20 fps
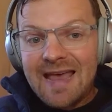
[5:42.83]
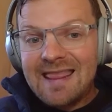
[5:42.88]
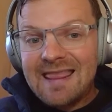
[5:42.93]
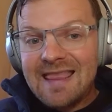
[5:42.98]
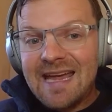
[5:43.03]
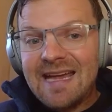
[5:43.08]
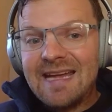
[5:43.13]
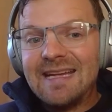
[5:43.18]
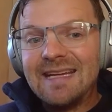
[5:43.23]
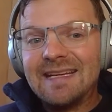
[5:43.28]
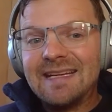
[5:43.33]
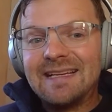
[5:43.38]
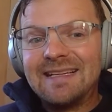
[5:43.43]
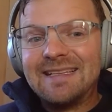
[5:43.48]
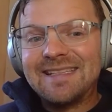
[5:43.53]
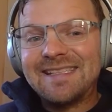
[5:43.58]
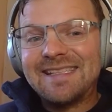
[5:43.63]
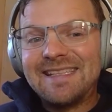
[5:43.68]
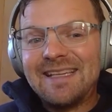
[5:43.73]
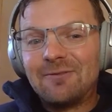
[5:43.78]
Can they
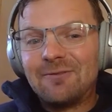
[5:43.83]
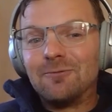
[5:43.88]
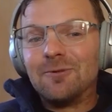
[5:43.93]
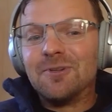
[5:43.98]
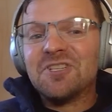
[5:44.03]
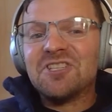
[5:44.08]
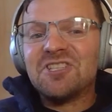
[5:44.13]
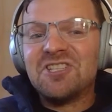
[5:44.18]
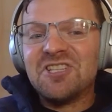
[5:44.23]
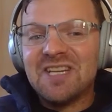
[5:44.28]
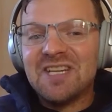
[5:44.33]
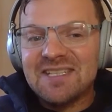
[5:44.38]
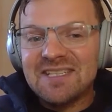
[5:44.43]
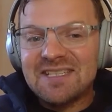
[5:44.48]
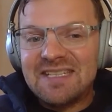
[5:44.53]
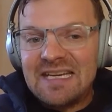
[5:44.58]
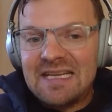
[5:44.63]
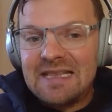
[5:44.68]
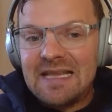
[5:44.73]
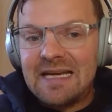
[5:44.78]

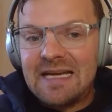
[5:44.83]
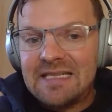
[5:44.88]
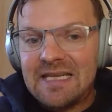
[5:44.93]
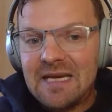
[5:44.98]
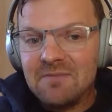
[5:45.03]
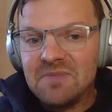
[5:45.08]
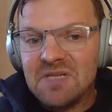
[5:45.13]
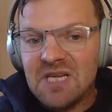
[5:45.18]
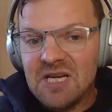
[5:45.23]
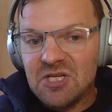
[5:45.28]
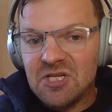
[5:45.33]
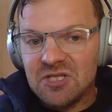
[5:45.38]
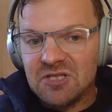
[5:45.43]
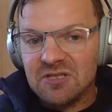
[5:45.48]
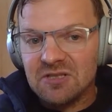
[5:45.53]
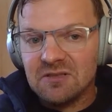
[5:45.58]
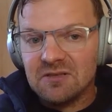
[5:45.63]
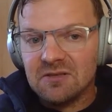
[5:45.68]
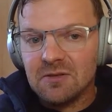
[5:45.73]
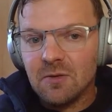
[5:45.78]
resist that
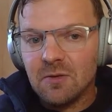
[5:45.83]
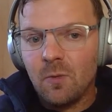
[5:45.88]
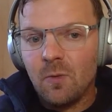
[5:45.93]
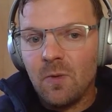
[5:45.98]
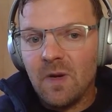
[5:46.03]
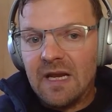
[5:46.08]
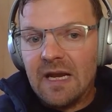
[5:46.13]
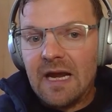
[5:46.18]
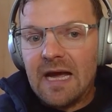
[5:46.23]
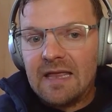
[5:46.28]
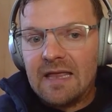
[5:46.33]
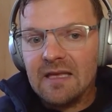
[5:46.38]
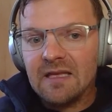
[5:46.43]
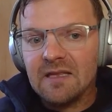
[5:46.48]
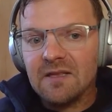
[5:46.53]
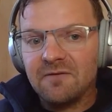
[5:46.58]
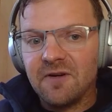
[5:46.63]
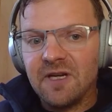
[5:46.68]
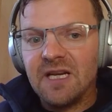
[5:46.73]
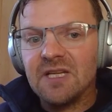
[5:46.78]
temptation when I
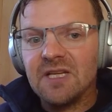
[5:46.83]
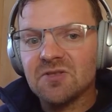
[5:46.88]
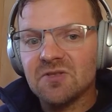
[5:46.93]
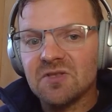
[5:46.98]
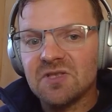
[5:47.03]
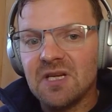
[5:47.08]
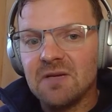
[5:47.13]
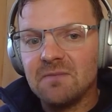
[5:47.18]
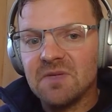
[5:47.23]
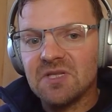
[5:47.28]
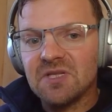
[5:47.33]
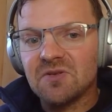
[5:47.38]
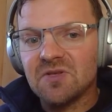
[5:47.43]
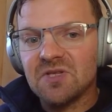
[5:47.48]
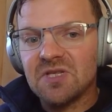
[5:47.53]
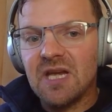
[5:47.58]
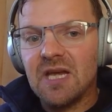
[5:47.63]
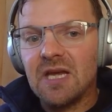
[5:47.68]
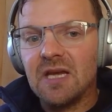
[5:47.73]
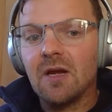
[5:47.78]
think the financial statements
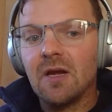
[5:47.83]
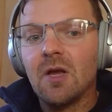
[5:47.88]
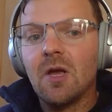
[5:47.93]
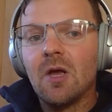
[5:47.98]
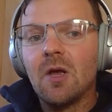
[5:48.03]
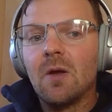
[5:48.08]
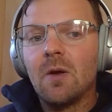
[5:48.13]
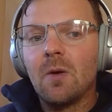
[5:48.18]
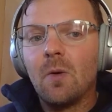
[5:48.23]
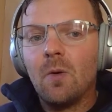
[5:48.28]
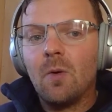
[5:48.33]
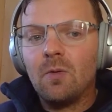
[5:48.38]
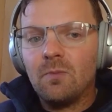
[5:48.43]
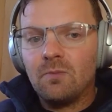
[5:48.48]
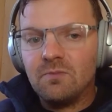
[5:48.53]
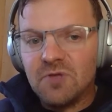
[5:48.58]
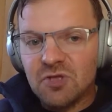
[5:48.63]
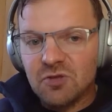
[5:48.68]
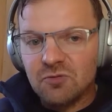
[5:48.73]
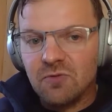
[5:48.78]
are saying
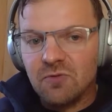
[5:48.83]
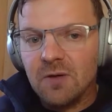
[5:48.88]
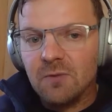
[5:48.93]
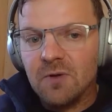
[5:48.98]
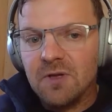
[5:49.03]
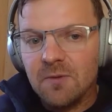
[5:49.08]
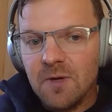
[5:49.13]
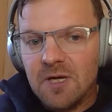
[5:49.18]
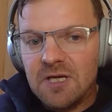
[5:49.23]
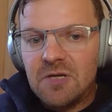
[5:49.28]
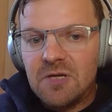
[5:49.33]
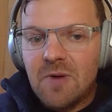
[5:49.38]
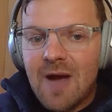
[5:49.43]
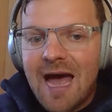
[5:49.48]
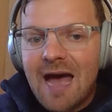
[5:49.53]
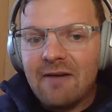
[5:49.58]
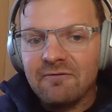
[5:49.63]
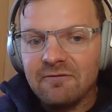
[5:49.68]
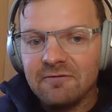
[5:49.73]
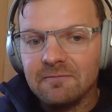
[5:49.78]
just run with what you
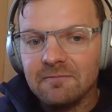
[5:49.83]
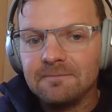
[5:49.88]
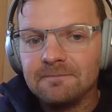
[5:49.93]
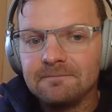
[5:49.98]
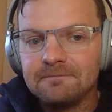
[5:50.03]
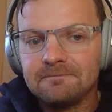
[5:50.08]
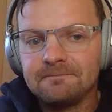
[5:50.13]
have.